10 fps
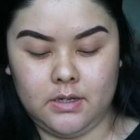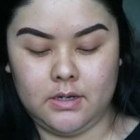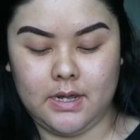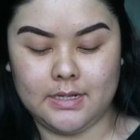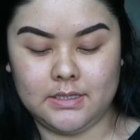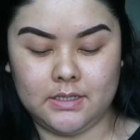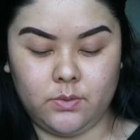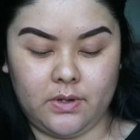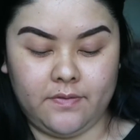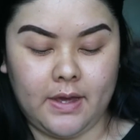in
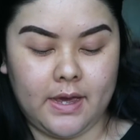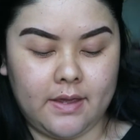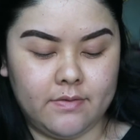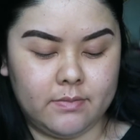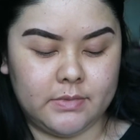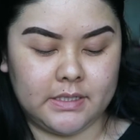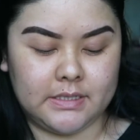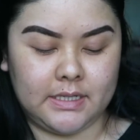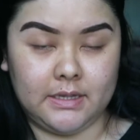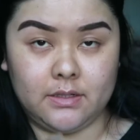NC25. I'm just
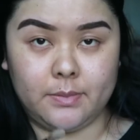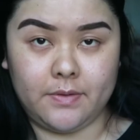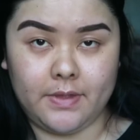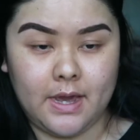gonna take a little bit of